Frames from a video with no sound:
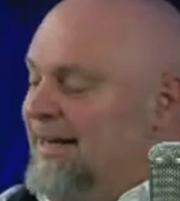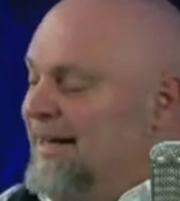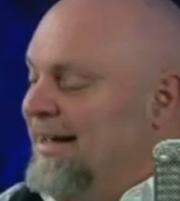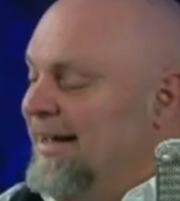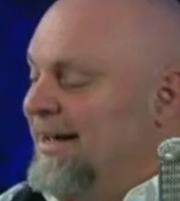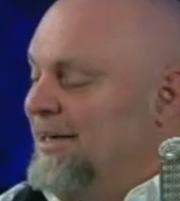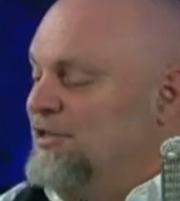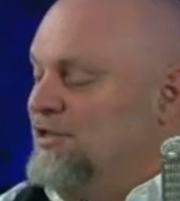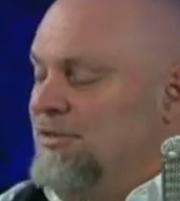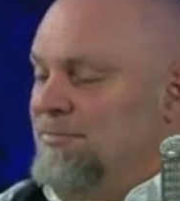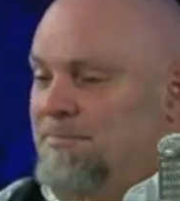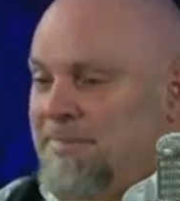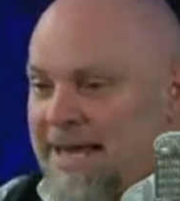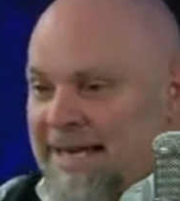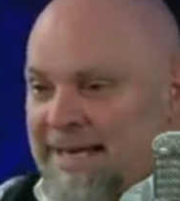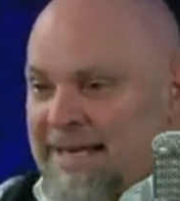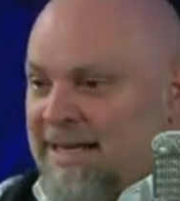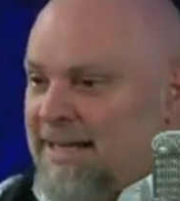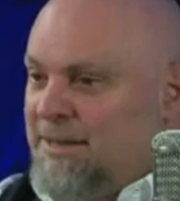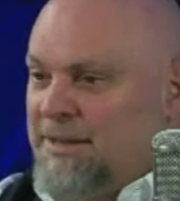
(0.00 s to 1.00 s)
Uh,
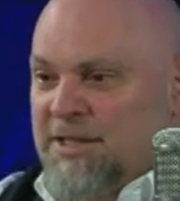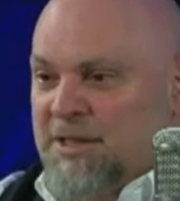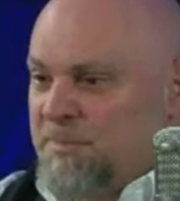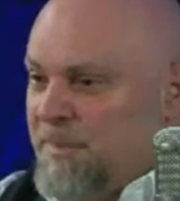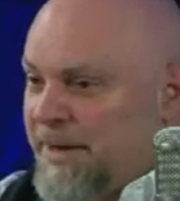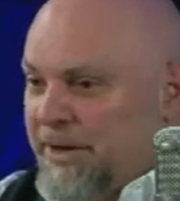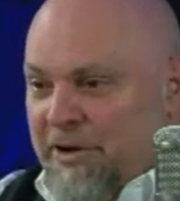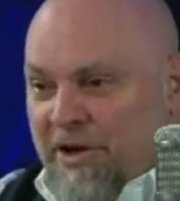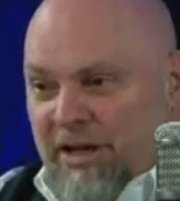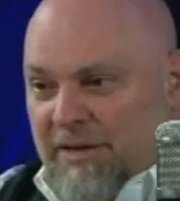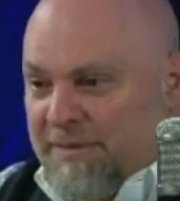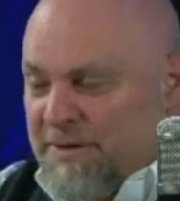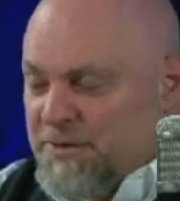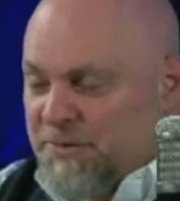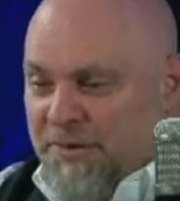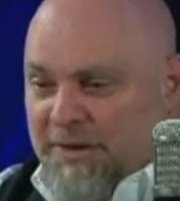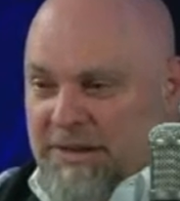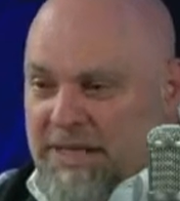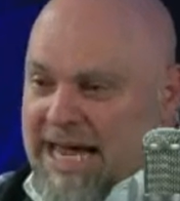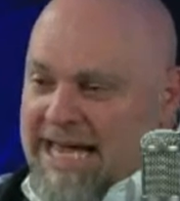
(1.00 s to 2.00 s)
tremend- despite all of his
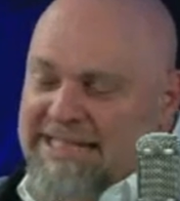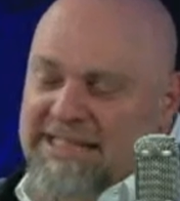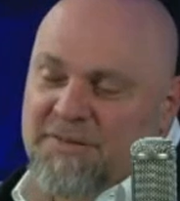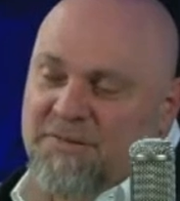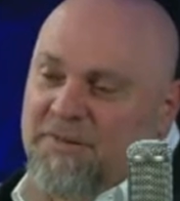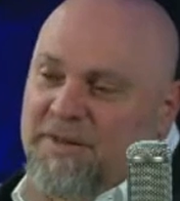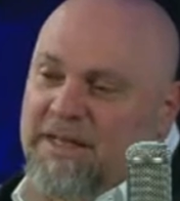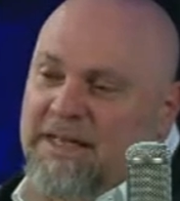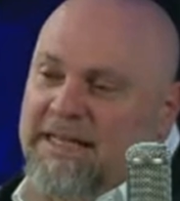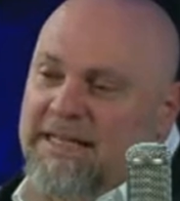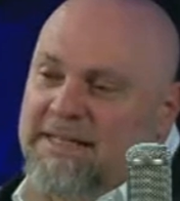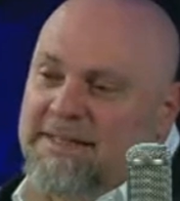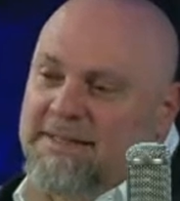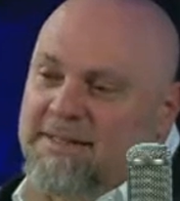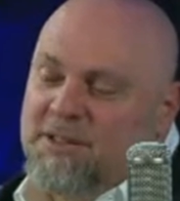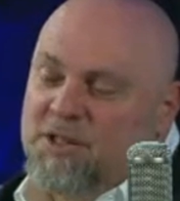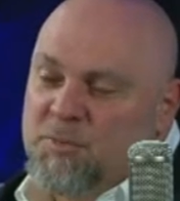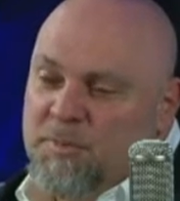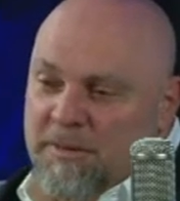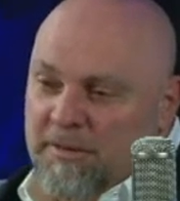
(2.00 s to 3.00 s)
philosophy, his
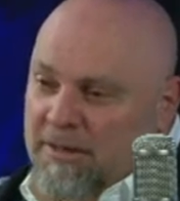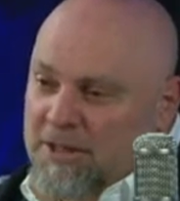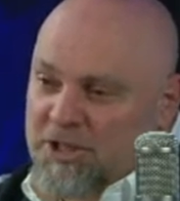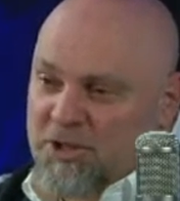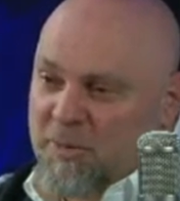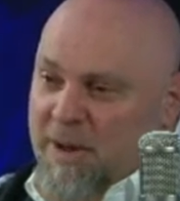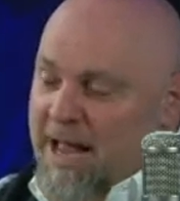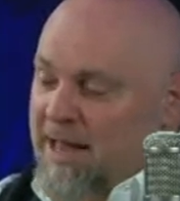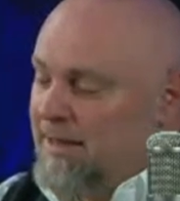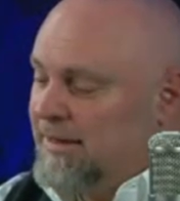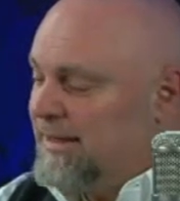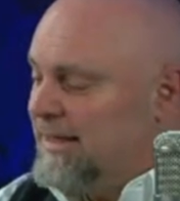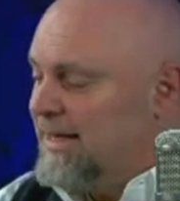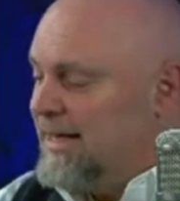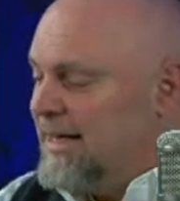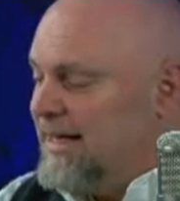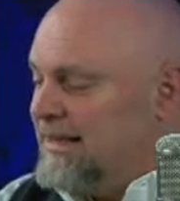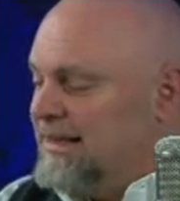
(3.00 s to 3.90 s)
spirituality,